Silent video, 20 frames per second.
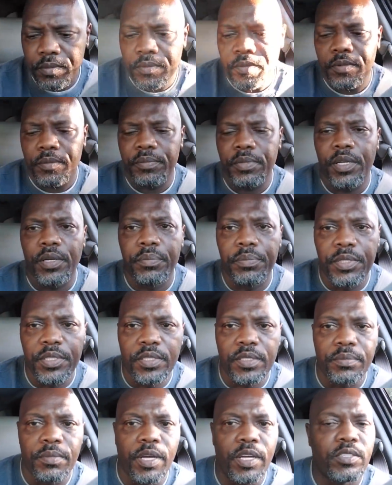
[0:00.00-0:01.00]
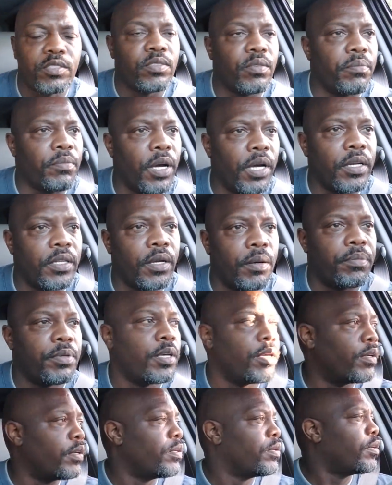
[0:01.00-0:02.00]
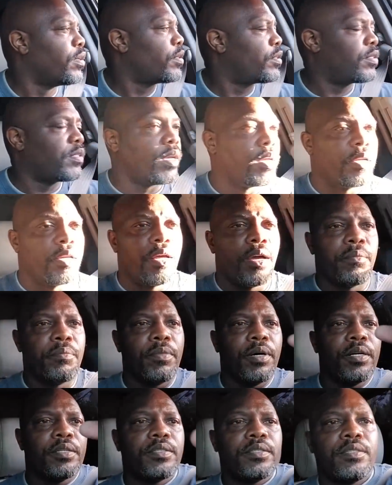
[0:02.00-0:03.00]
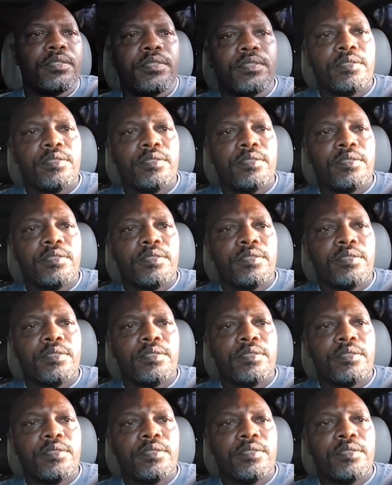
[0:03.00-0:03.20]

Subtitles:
Turn gotta be right some extra Fletcher money up Avenue. Here. Tell you that much.